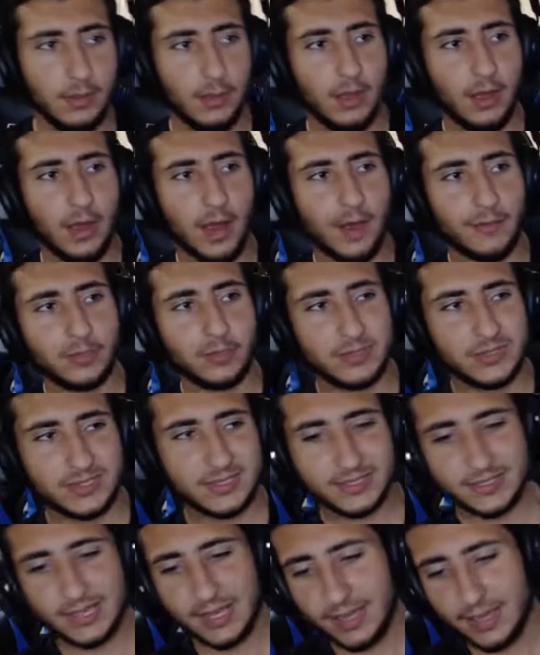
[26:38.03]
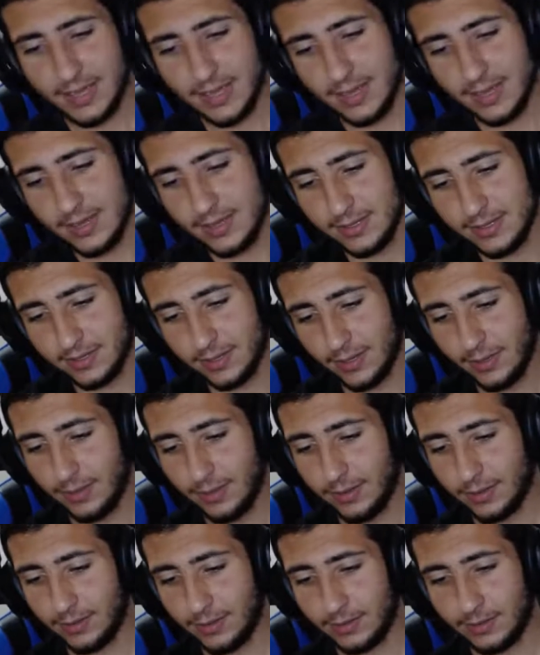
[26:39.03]
I would say
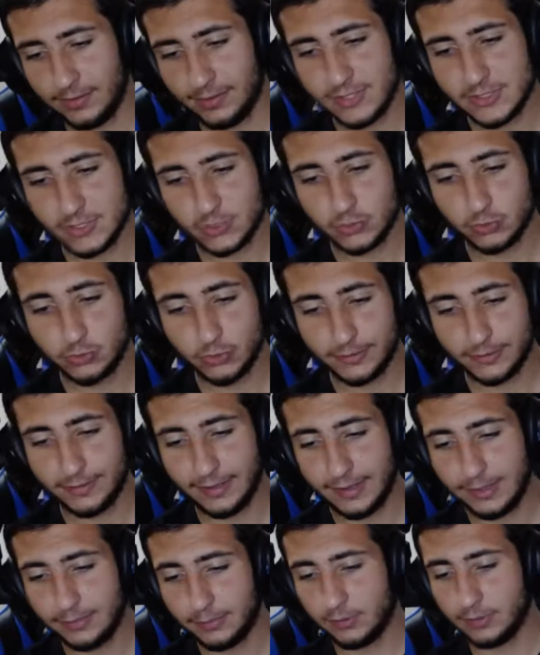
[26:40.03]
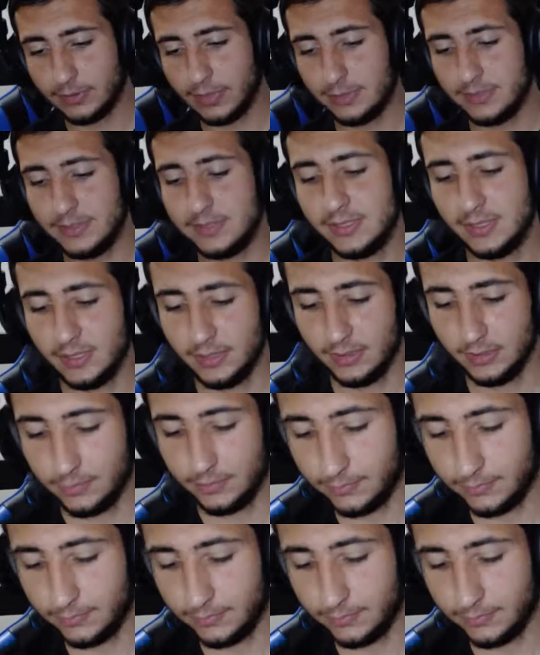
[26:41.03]
let's go to the table. Let me see.